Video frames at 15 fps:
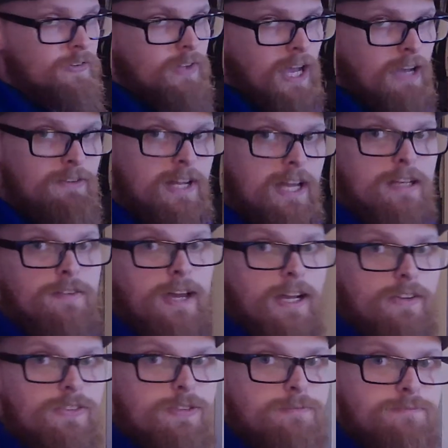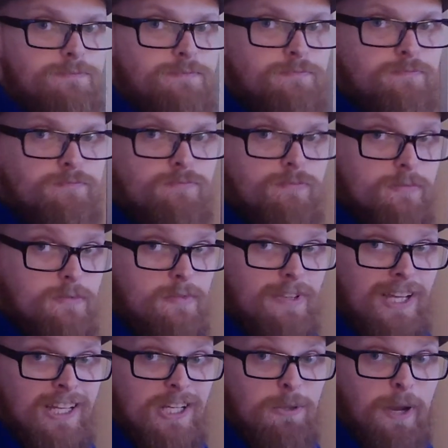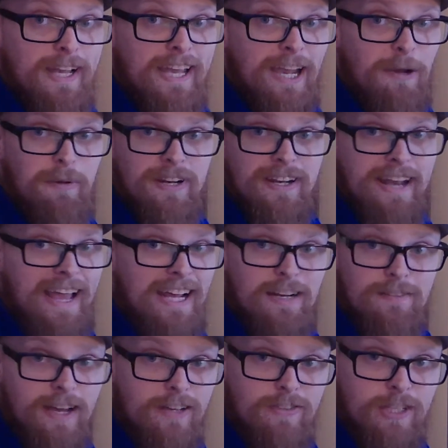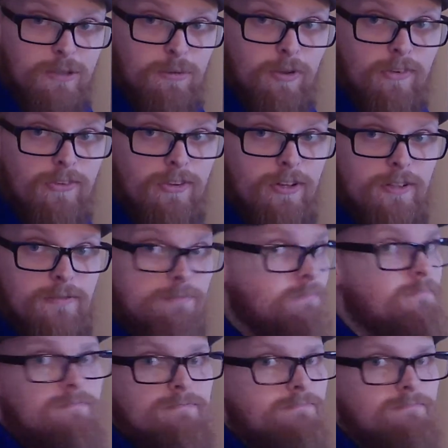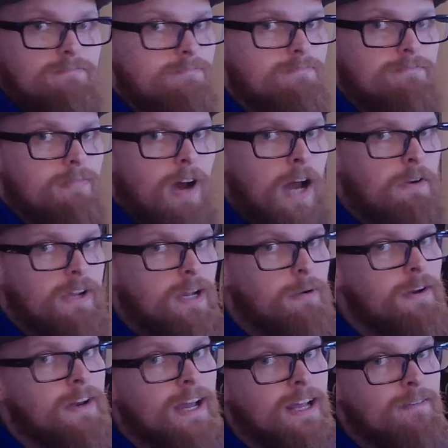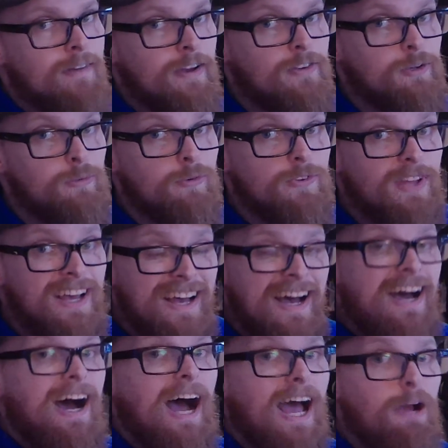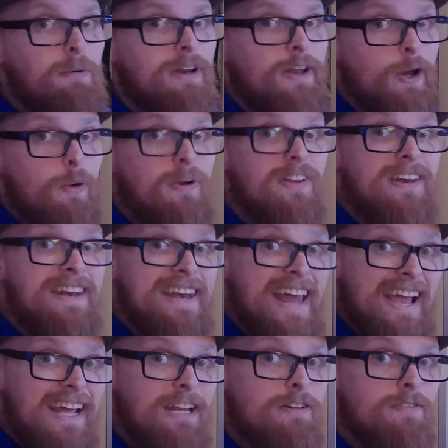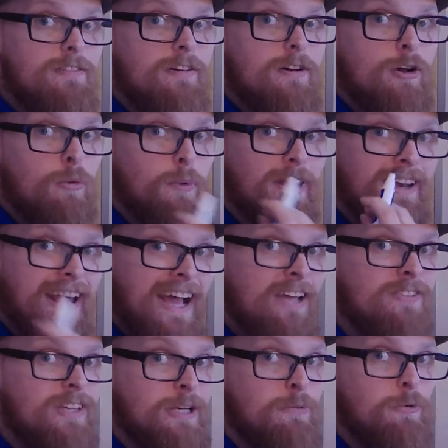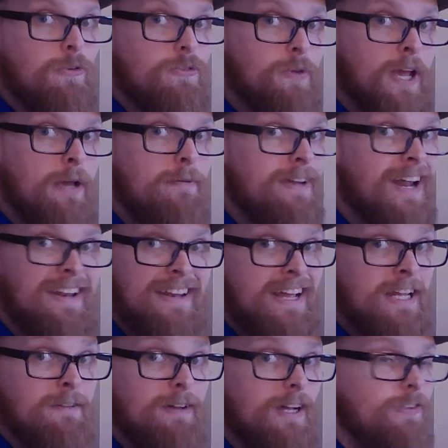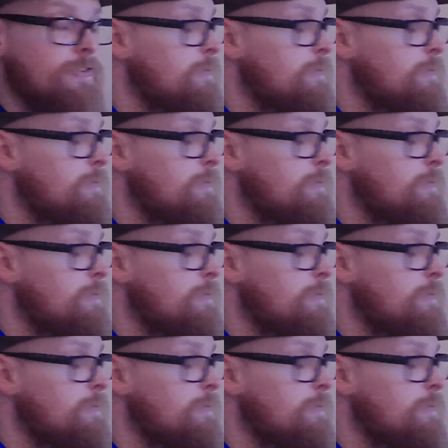I have a negative x. Do I care what a negative x equals? I don't care what a negative x equals. I want to know what a negative, or what an x equals, right? Not a negative x.